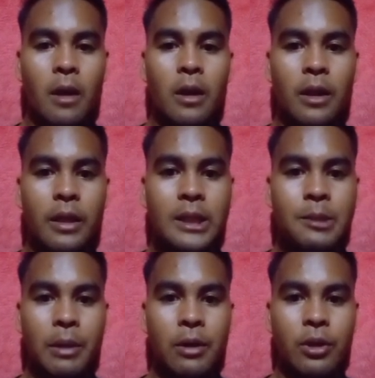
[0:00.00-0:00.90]

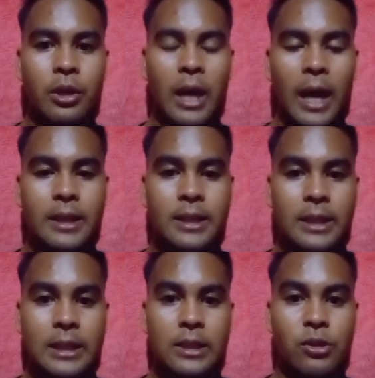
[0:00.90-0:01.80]
This period has
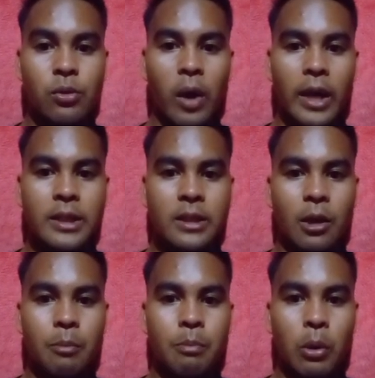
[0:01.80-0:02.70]
seen the rise
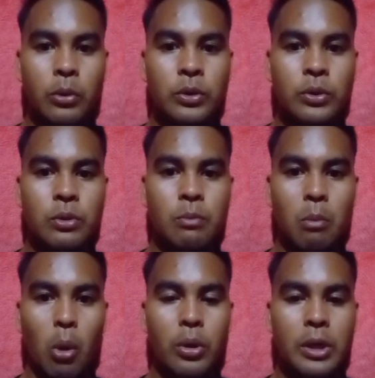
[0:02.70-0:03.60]
of
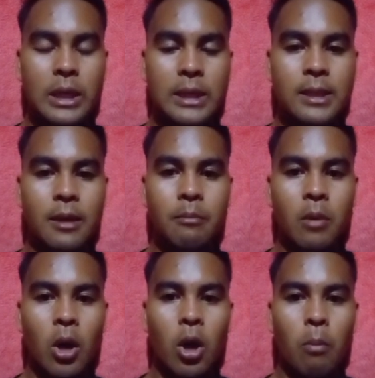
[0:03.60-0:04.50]

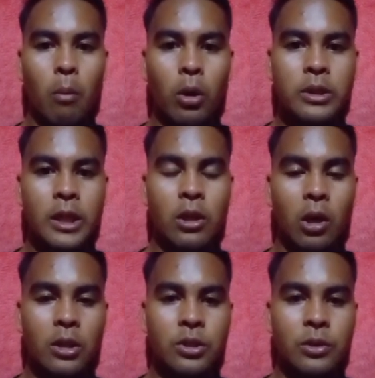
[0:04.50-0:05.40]
postmodernism,
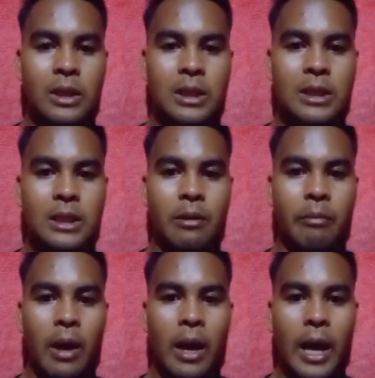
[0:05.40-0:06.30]

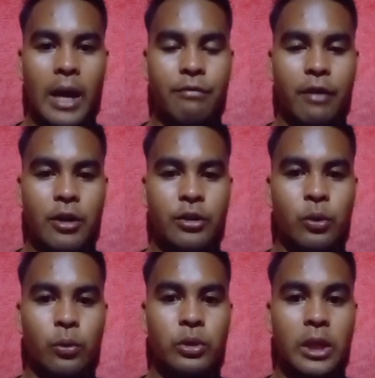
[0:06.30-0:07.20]
multiculturalism, and various
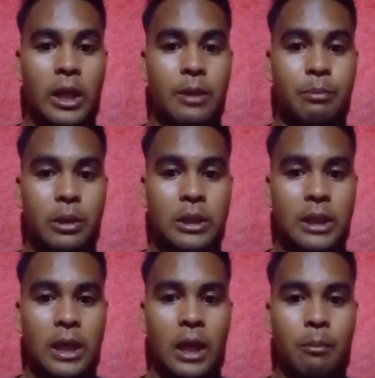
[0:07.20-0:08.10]
social and
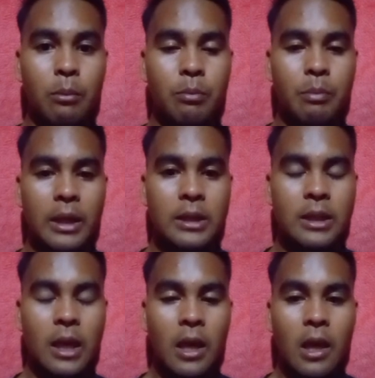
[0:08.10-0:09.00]
political
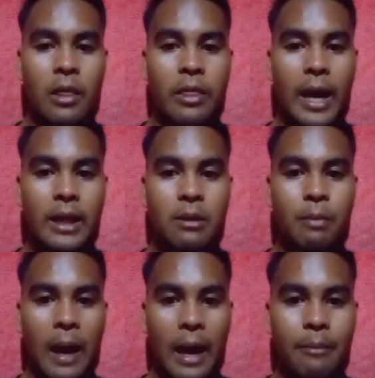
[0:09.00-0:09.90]
movements that
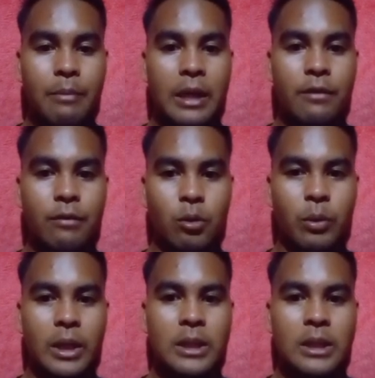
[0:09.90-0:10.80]
have
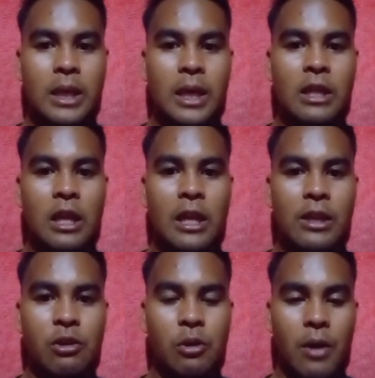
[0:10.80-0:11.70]
influenced the
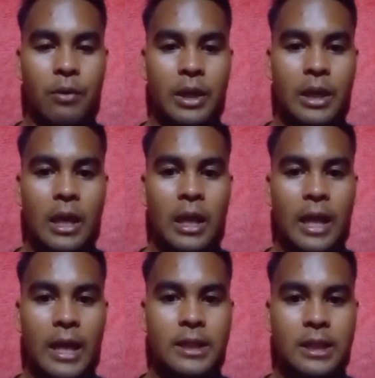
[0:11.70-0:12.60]
literary
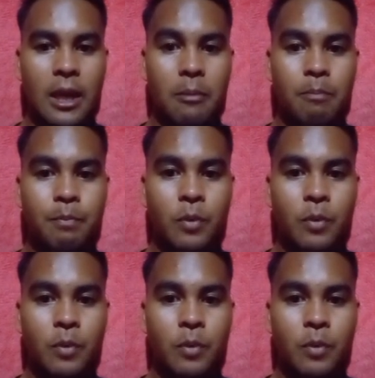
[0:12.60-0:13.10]
landscape.